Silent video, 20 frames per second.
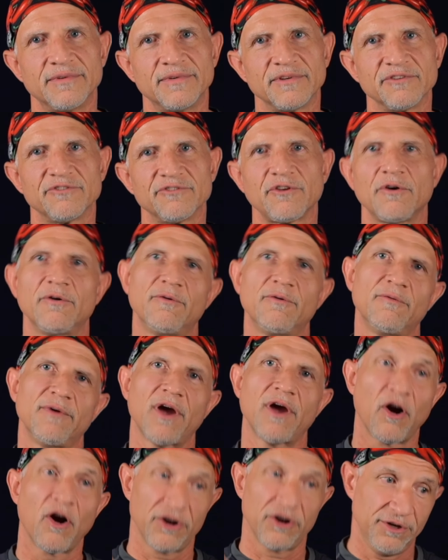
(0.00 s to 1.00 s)
So
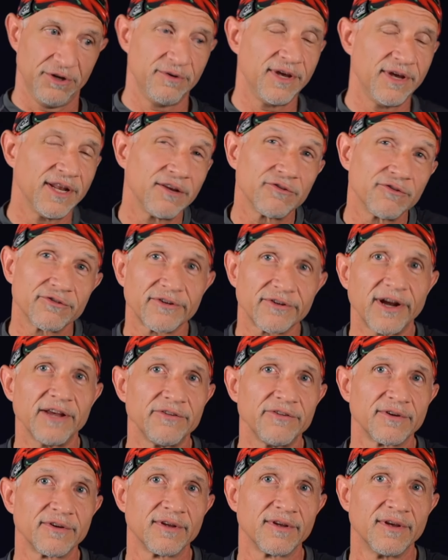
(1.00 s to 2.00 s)
are you getting
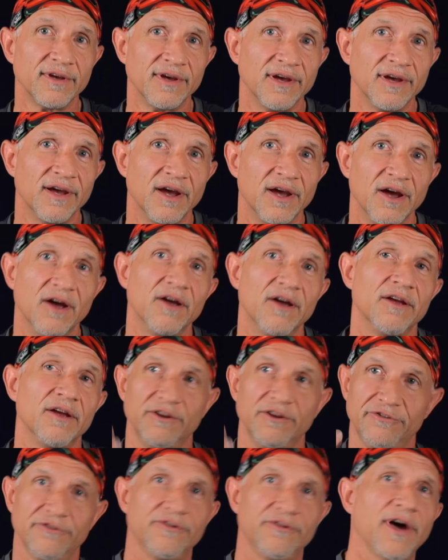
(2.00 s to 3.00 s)
stressed?
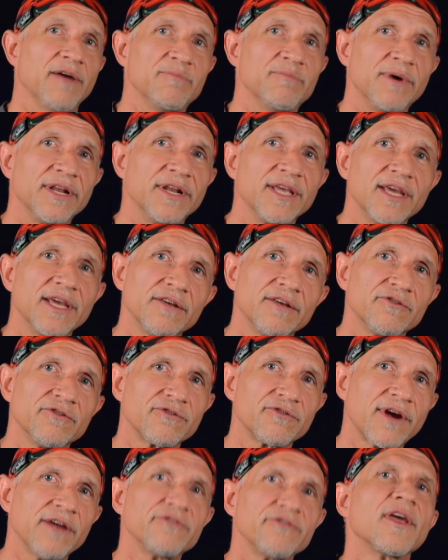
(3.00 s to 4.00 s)
Is your dive buddy getting
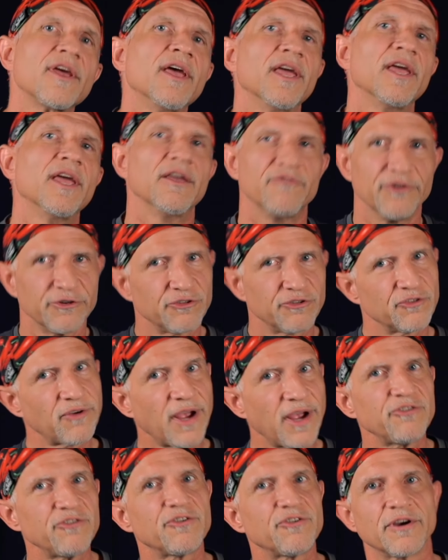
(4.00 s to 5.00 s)
stressed? If you're
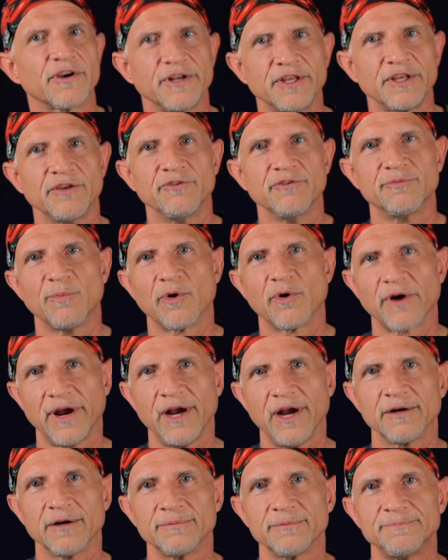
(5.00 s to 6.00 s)
stressed, you're going to use more
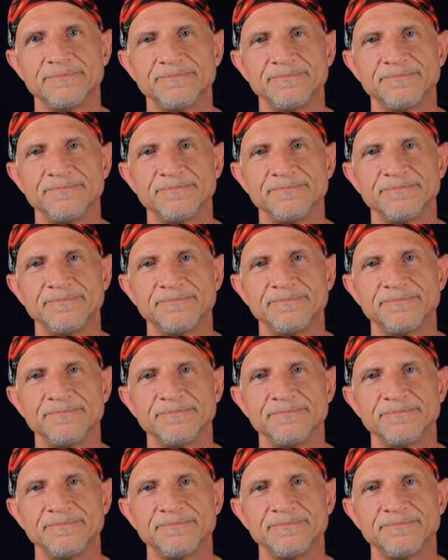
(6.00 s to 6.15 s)
air.